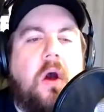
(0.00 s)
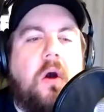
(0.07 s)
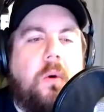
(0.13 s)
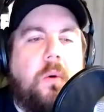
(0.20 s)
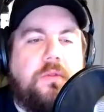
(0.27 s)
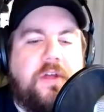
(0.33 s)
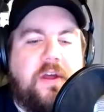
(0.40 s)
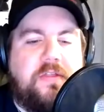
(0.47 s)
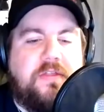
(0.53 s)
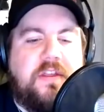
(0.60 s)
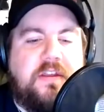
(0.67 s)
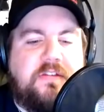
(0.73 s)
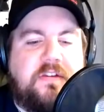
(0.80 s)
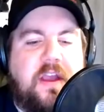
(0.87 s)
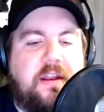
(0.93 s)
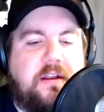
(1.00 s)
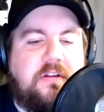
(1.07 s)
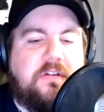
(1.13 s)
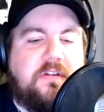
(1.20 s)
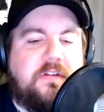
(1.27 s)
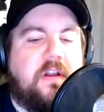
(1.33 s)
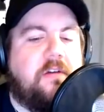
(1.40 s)
that this kind of
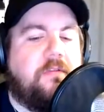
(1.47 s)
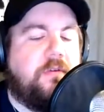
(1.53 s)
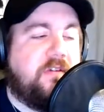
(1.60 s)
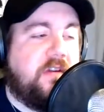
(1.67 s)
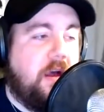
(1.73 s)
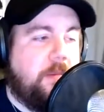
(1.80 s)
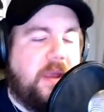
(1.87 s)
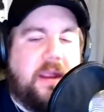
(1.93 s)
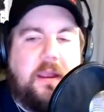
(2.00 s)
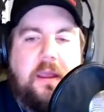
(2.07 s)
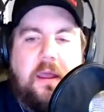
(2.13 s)
stuff was coming?